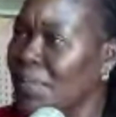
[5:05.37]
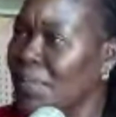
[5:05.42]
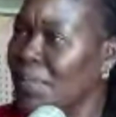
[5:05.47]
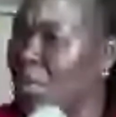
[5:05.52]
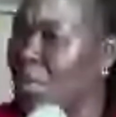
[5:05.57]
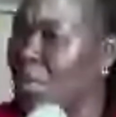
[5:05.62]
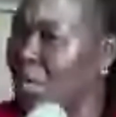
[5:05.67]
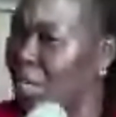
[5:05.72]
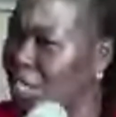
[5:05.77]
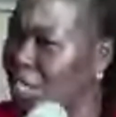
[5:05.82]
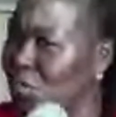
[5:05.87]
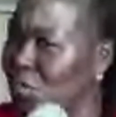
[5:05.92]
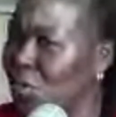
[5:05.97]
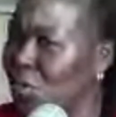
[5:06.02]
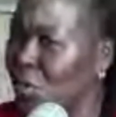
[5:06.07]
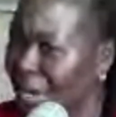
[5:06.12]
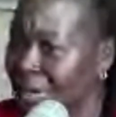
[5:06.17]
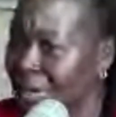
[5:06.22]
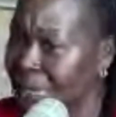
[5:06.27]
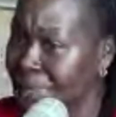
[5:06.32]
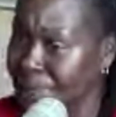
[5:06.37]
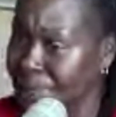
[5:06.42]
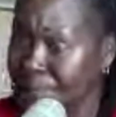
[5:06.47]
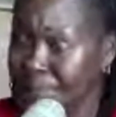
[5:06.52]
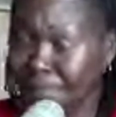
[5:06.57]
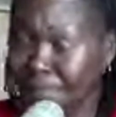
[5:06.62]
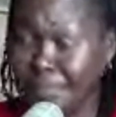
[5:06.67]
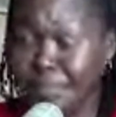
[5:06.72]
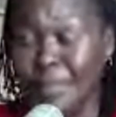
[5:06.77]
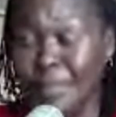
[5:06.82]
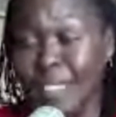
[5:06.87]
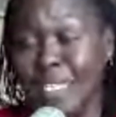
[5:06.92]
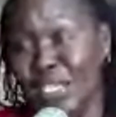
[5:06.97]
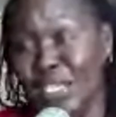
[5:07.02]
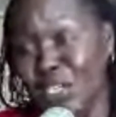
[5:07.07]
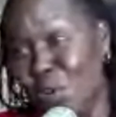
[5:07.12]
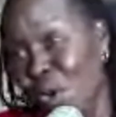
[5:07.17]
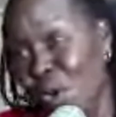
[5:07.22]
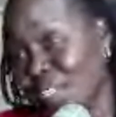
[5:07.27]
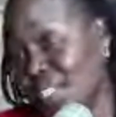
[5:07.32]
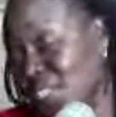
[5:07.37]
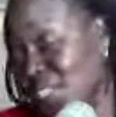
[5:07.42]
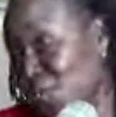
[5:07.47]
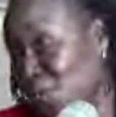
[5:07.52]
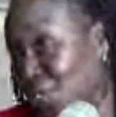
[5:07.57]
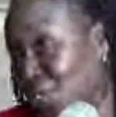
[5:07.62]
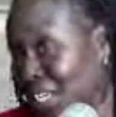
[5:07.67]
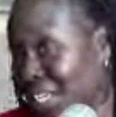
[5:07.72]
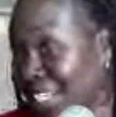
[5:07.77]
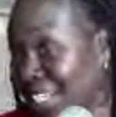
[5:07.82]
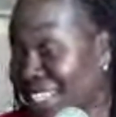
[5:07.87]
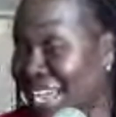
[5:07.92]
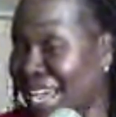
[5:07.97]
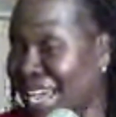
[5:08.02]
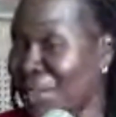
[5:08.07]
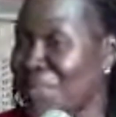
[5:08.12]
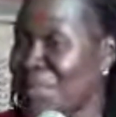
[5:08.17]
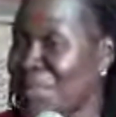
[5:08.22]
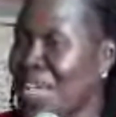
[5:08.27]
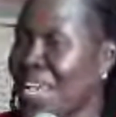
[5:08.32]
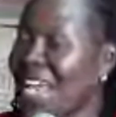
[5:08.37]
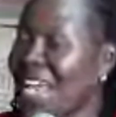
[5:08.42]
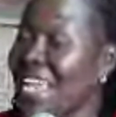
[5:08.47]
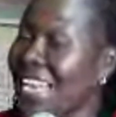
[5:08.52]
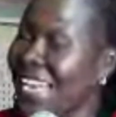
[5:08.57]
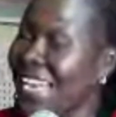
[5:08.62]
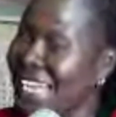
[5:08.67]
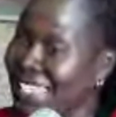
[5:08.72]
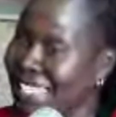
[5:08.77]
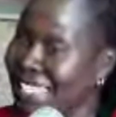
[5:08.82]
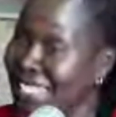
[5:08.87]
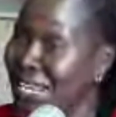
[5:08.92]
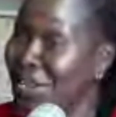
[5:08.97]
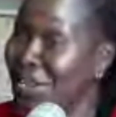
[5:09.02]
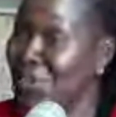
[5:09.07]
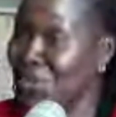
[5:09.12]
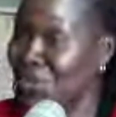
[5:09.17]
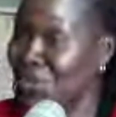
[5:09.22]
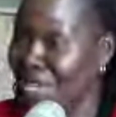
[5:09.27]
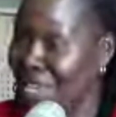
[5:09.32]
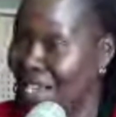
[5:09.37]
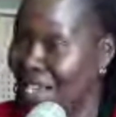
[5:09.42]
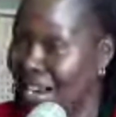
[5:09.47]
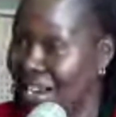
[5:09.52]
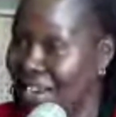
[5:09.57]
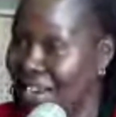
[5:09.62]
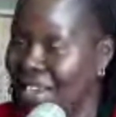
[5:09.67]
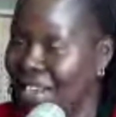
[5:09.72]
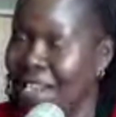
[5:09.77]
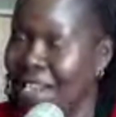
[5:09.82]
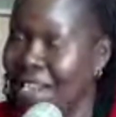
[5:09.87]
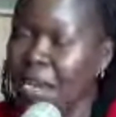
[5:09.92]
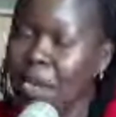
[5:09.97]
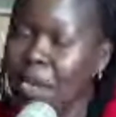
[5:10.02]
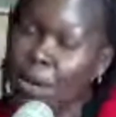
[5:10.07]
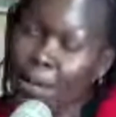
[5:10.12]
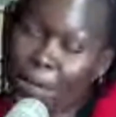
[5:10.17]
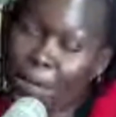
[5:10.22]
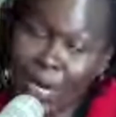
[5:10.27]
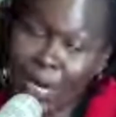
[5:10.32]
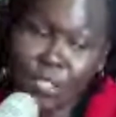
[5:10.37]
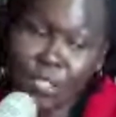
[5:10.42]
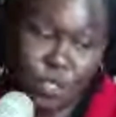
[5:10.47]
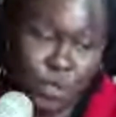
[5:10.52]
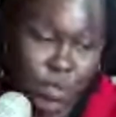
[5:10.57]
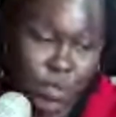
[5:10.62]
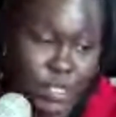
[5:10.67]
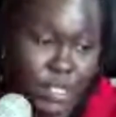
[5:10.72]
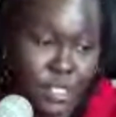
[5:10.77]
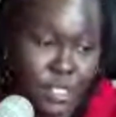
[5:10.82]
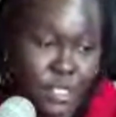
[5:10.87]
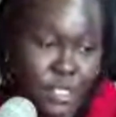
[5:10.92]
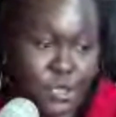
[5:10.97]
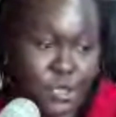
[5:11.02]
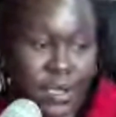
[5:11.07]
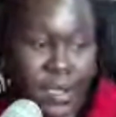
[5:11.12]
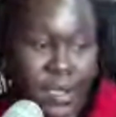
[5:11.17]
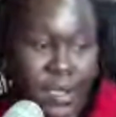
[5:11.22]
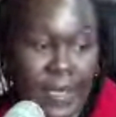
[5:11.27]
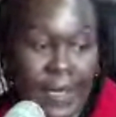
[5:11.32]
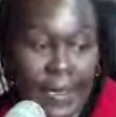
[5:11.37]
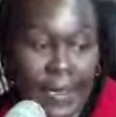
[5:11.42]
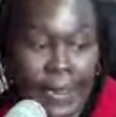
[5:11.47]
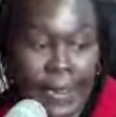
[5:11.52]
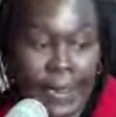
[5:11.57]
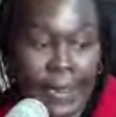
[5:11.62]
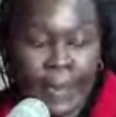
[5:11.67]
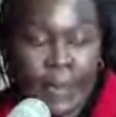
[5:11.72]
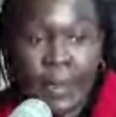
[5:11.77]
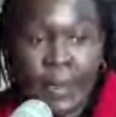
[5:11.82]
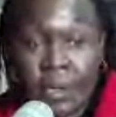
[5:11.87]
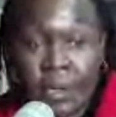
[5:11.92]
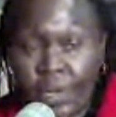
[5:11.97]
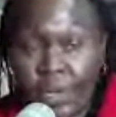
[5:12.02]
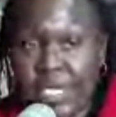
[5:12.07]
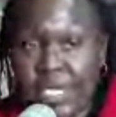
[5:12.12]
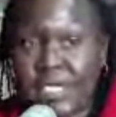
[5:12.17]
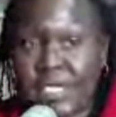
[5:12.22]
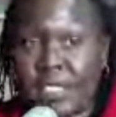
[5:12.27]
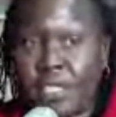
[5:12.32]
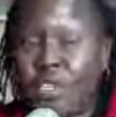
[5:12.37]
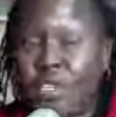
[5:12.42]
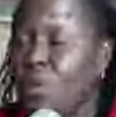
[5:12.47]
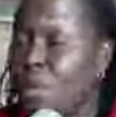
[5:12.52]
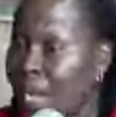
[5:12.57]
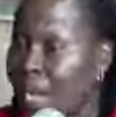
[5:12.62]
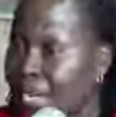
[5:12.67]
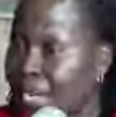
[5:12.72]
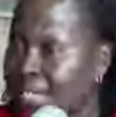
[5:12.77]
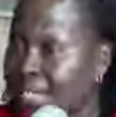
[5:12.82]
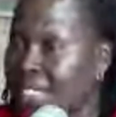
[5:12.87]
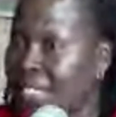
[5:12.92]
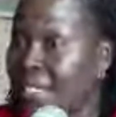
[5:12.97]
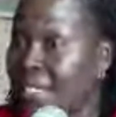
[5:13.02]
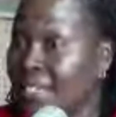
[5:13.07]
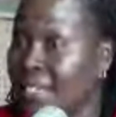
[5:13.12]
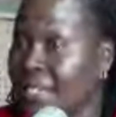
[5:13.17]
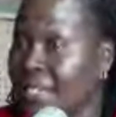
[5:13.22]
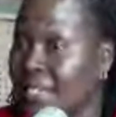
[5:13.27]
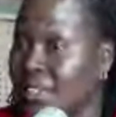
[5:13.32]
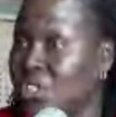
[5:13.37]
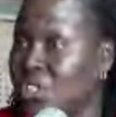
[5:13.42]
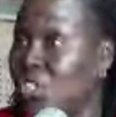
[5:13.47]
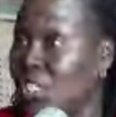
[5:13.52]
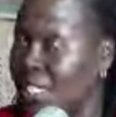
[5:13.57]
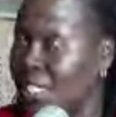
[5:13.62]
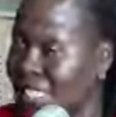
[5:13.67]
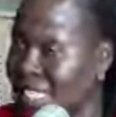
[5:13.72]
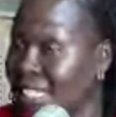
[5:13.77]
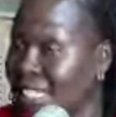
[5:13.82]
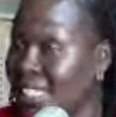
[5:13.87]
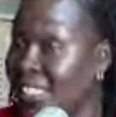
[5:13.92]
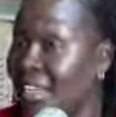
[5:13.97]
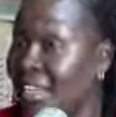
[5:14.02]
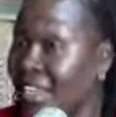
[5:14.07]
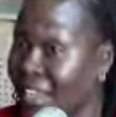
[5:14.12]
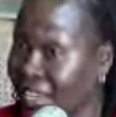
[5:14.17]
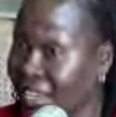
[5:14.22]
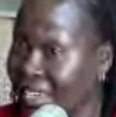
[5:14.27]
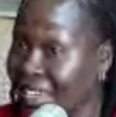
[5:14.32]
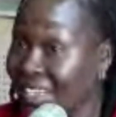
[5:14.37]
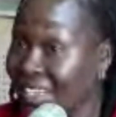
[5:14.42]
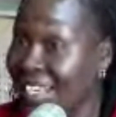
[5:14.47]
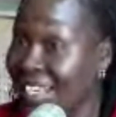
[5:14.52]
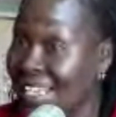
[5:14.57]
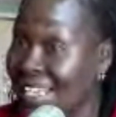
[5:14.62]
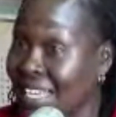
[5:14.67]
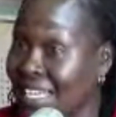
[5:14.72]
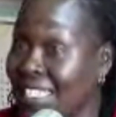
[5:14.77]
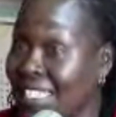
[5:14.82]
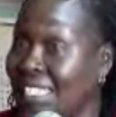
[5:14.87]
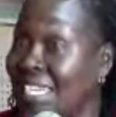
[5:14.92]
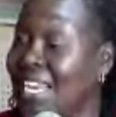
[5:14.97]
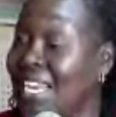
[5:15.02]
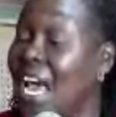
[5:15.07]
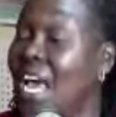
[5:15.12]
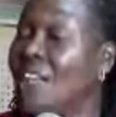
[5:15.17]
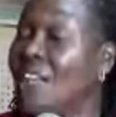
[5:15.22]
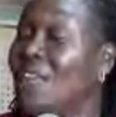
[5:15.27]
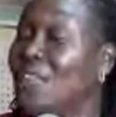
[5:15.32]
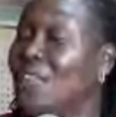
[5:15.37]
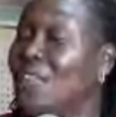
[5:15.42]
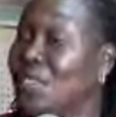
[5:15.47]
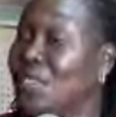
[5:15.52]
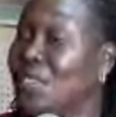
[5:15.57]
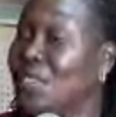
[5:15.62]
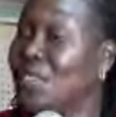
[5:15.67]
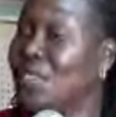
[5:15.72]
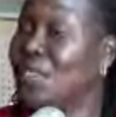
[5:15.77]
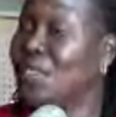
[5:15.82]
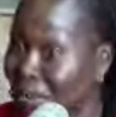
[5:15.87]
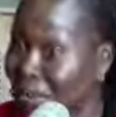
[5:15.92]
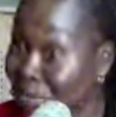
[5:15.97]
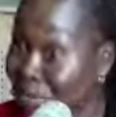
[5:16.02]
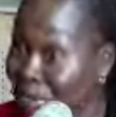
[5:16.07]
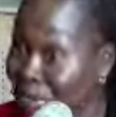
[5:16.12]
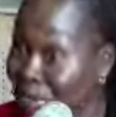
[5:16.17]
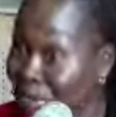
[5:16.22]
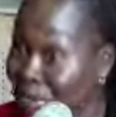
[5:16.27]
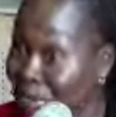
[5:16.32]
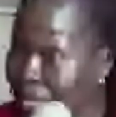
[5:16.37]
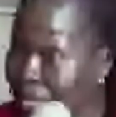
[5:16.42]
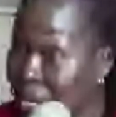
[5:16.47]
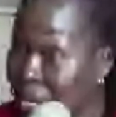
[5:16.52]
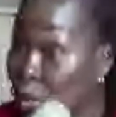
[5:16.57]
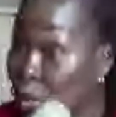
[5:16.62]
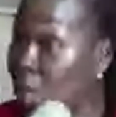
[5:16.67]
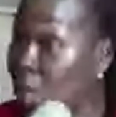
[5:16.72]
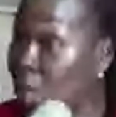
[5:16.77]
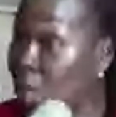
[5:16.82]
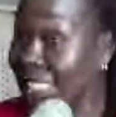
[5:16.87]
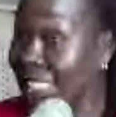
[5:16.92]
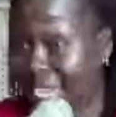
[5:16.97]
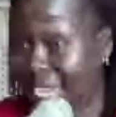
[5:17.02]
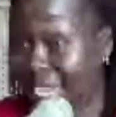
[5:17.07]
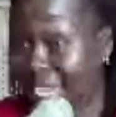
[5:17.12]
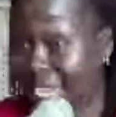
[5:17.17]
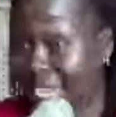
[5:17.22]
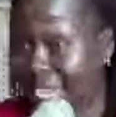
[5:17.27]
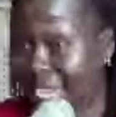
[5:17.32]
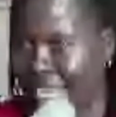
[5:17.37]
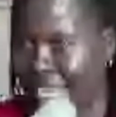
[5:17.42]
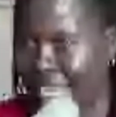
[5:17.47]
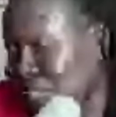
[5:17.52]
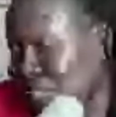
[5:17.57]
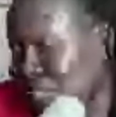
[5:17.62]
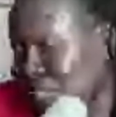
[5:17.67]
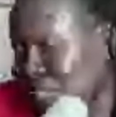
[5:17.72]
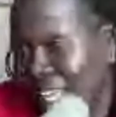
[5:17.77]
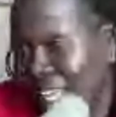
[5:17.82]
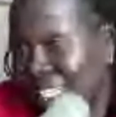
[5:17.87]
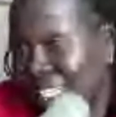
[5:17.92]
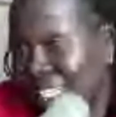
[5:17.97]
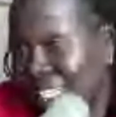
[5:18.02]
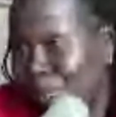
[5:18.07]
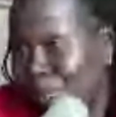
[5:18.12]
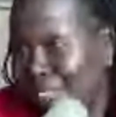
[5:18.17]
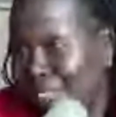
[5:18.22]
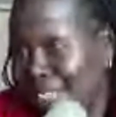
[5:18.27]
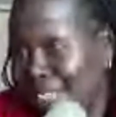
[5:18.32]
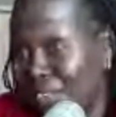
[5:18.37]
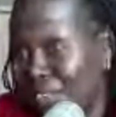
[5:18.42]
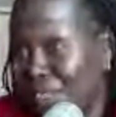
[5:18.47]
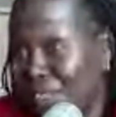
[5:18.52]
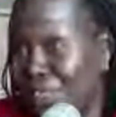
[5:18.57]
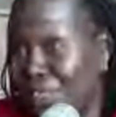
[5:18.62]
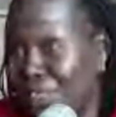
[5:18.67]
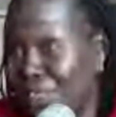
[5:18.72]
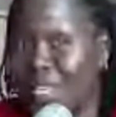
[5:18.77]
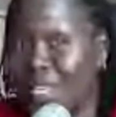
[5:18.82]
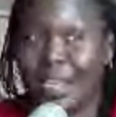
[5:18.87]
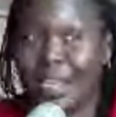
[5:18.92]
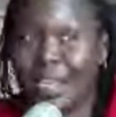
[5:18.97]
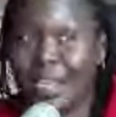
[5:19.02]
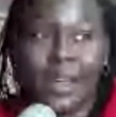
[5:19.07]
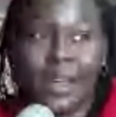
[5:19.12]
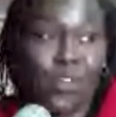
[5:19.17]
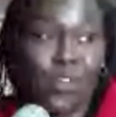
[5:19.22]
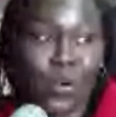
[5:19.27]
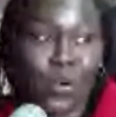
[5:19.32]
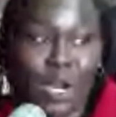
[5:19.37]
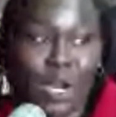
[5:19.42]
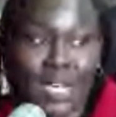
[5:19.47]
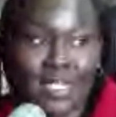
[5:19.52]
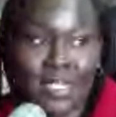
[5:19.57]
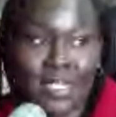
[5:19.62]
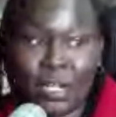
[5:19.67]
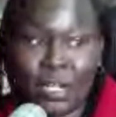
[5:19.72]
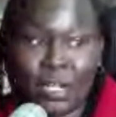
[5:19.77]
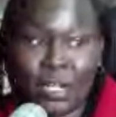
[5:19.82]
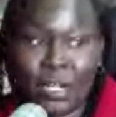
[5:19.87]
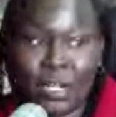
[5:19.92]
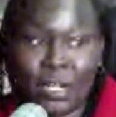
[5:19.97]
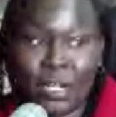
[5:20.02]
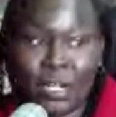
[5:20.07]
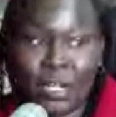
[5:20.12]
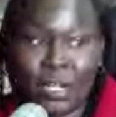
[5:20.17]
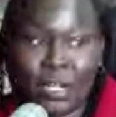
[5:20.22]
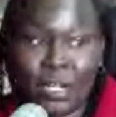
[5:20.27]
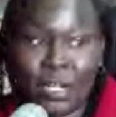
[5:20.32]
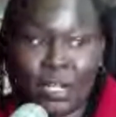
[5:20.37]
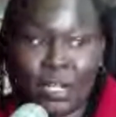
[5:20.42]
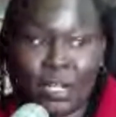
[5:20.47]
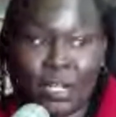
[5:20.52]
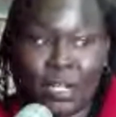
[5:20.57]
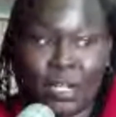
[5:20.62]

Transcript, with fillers: is not right. Yeah. It requires that you take time and understand who they are. Back to your question, Grace, you're right. Gen Zs are here. Gen Alphas are coming. Mm-hmm. We are Gen X. I am a Gen X myself. For us, the rule was the rule.